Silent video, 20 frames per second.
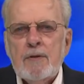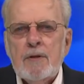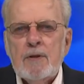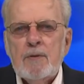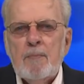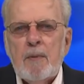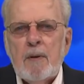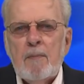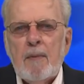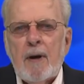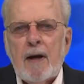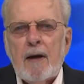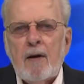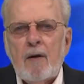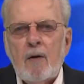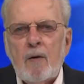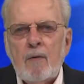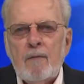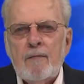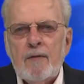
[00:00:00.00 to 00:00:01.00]
has been my
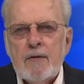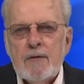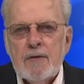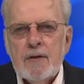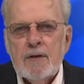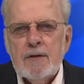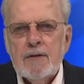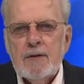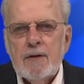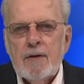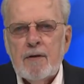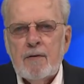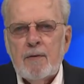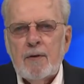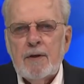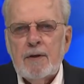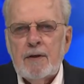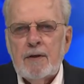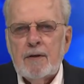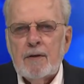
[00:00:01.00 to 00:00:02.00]
home for
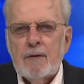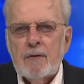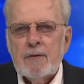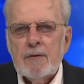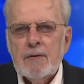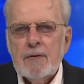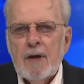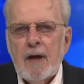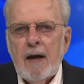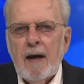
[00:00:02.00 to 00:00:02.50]
63 years.